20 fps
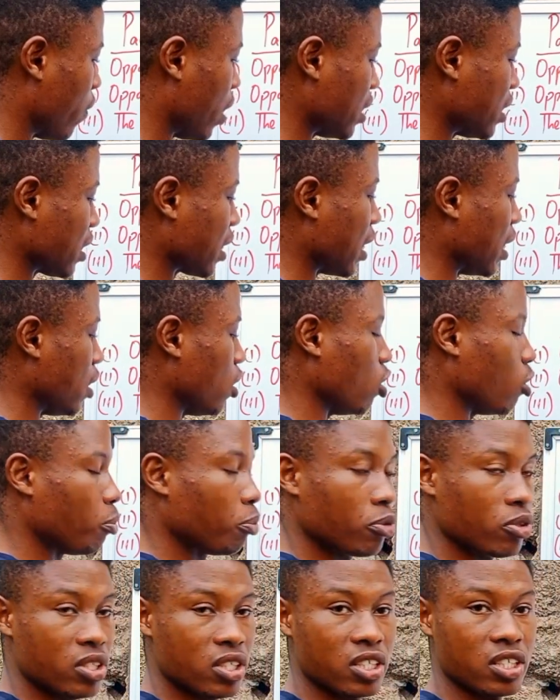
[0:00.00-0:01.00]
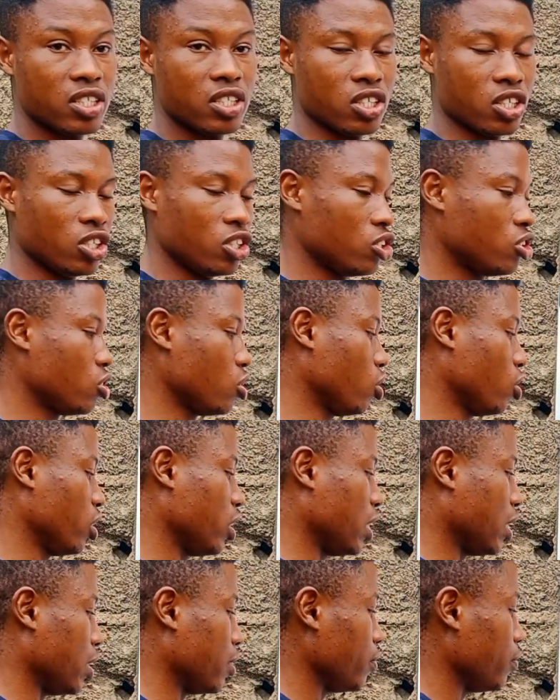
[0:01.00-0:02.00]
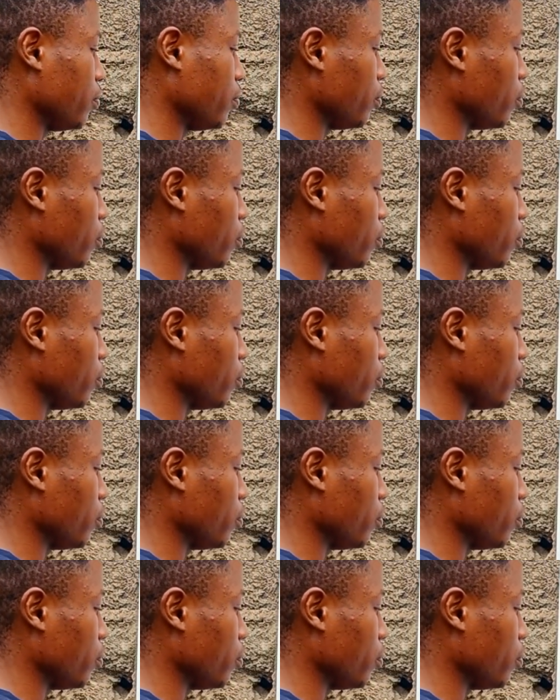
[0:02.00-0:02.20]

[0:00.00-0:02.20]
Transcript: vertically opposite each other,